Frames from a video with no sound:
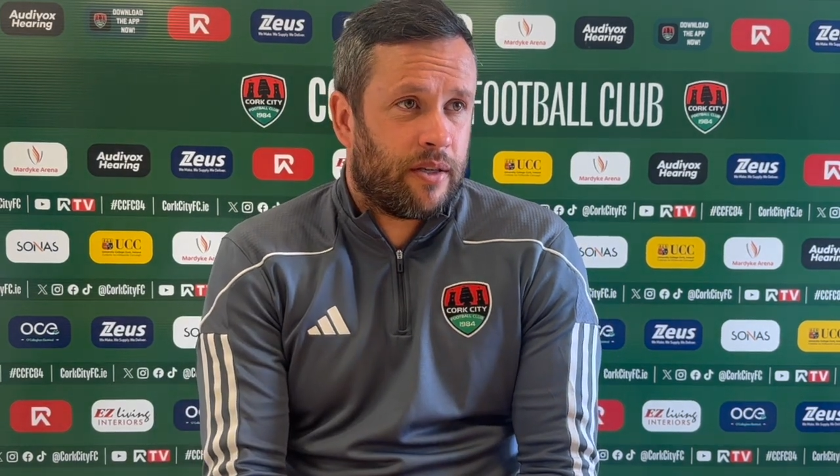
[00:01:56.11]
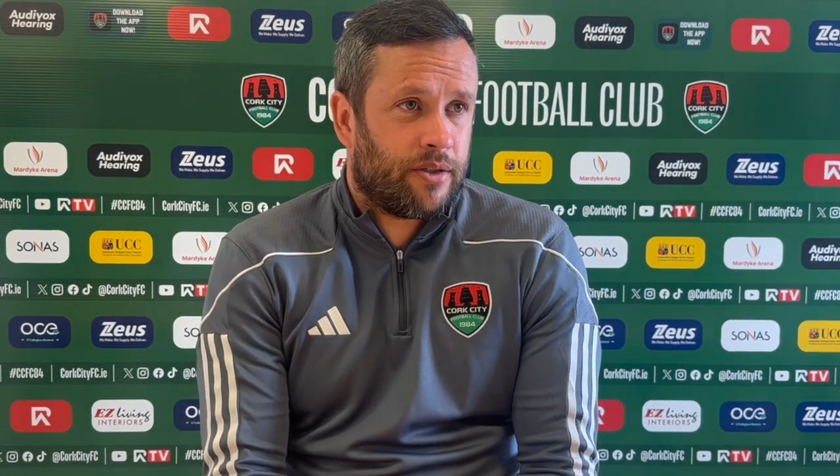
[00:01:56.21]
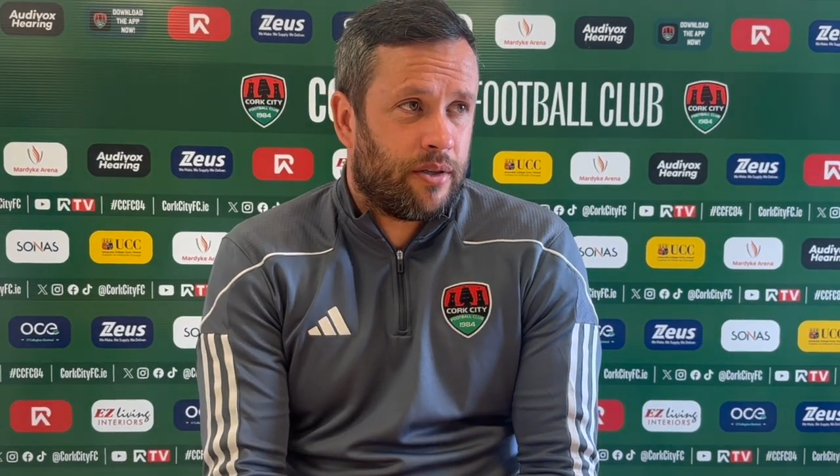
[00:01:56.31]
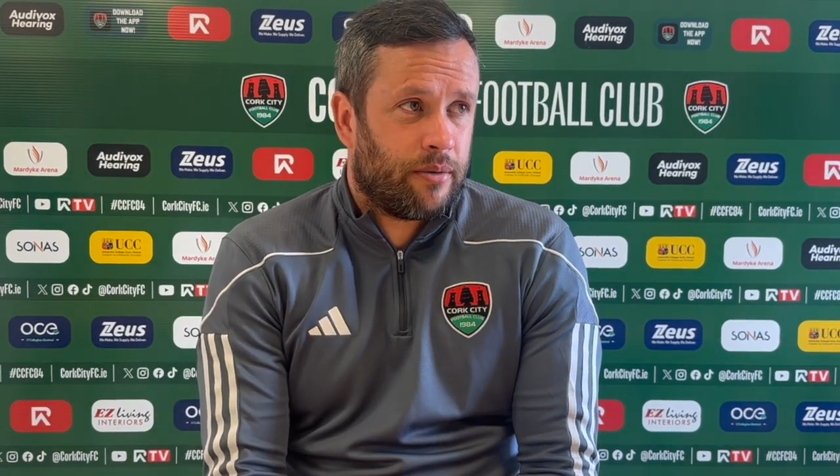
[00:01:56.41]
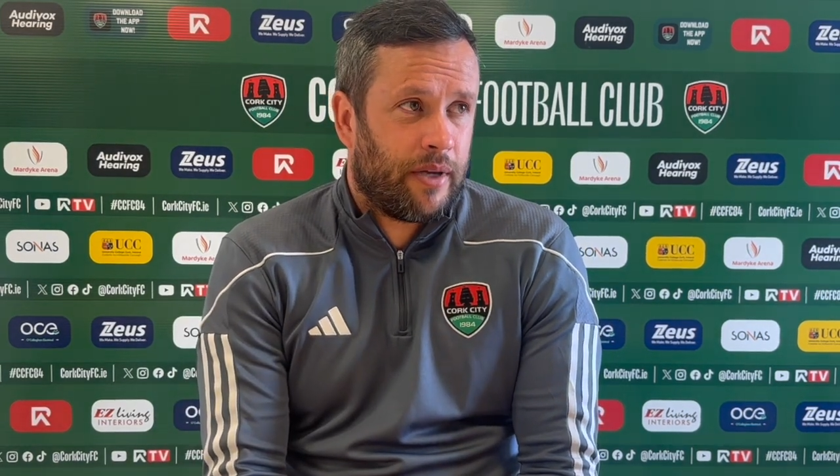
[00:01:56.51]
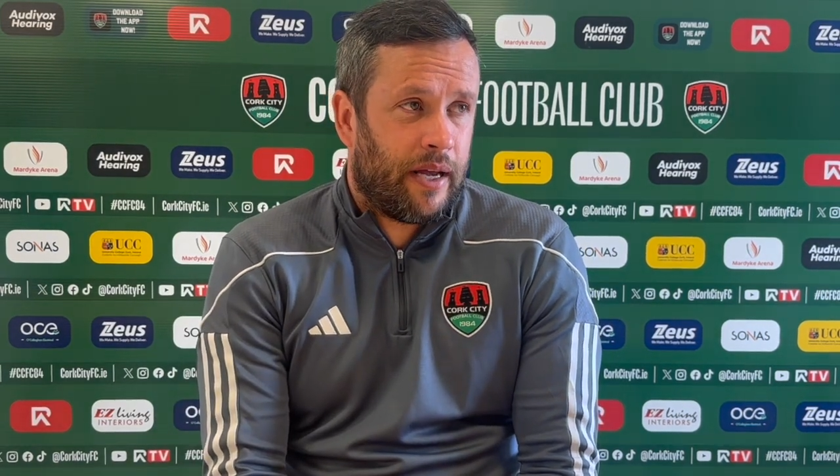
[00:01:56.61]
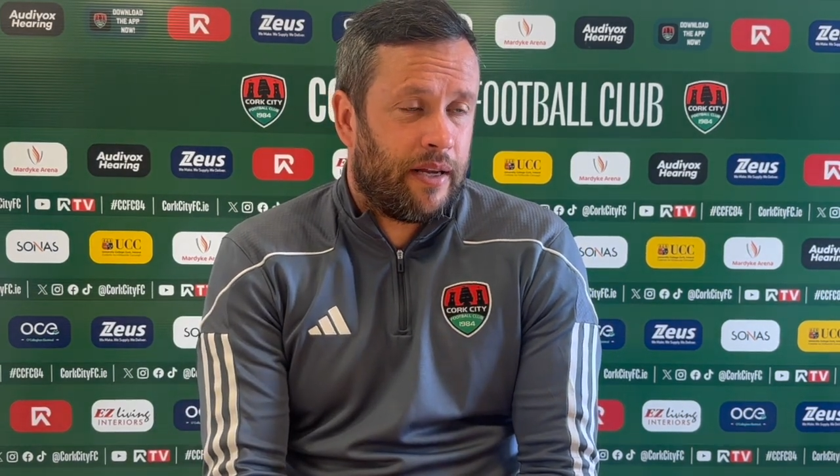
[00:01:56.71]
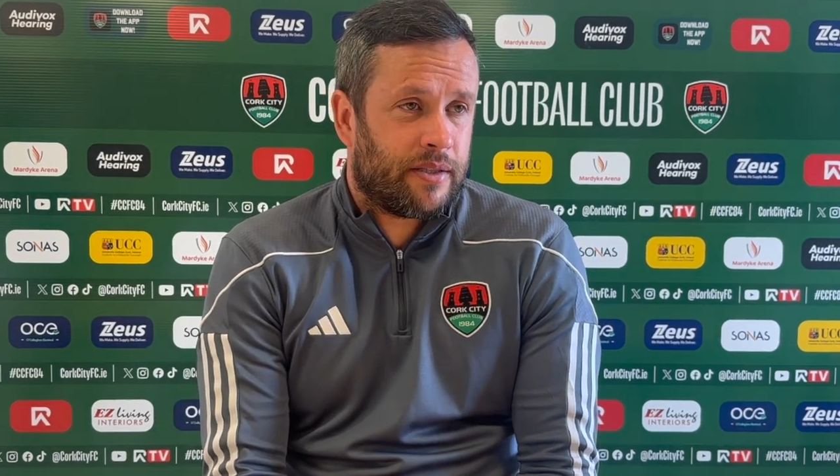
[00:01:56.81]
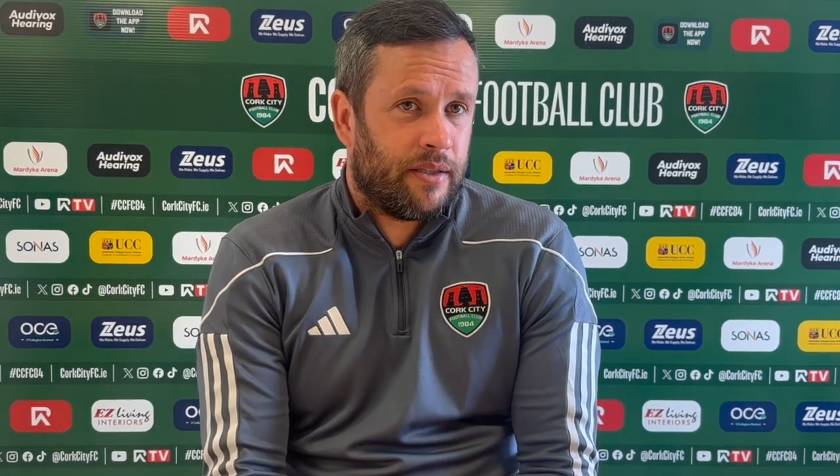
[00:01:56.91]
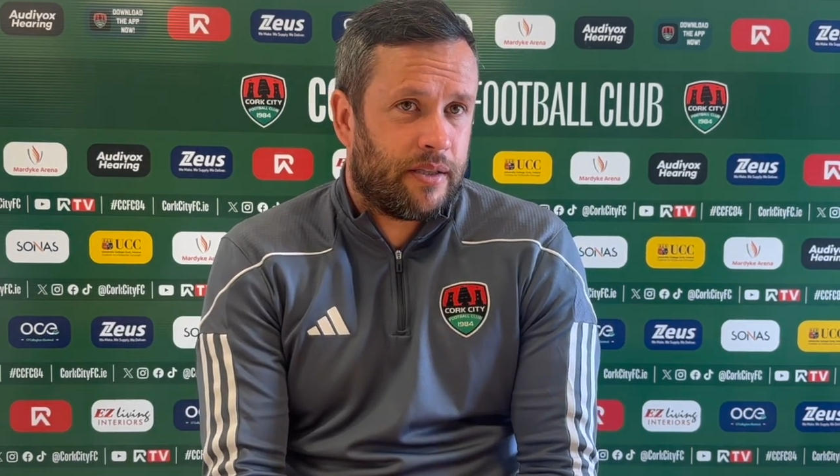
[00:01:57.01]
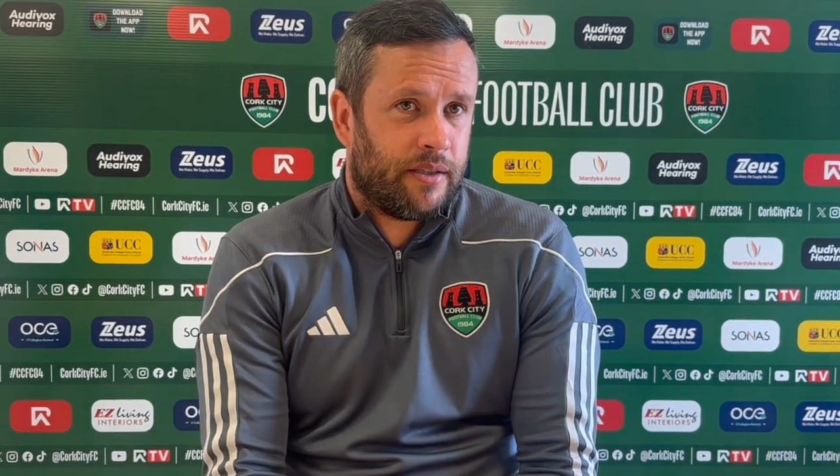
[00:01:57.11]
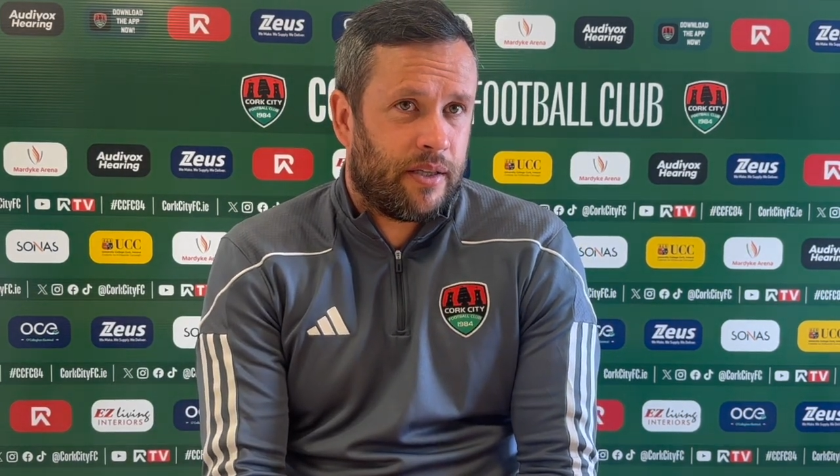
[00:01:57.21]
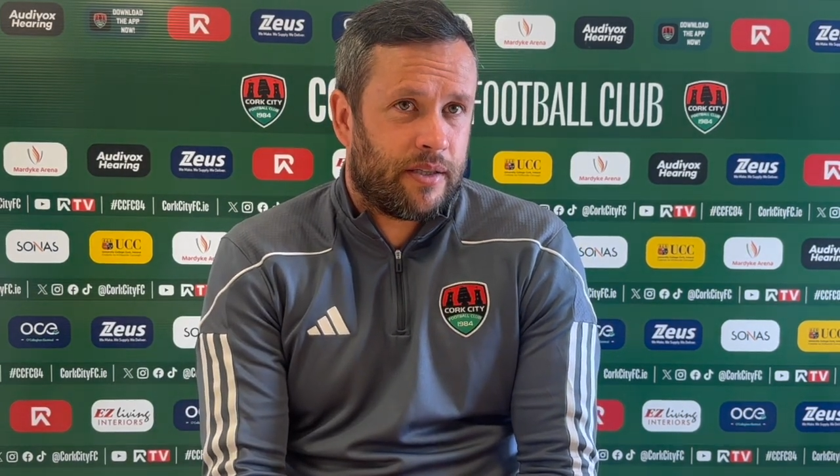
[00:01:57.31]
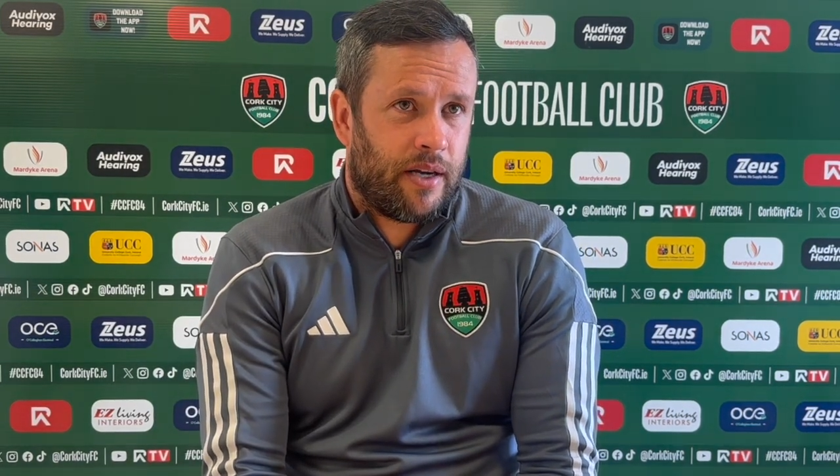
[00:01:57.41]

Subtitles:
So yeah, listen, it's an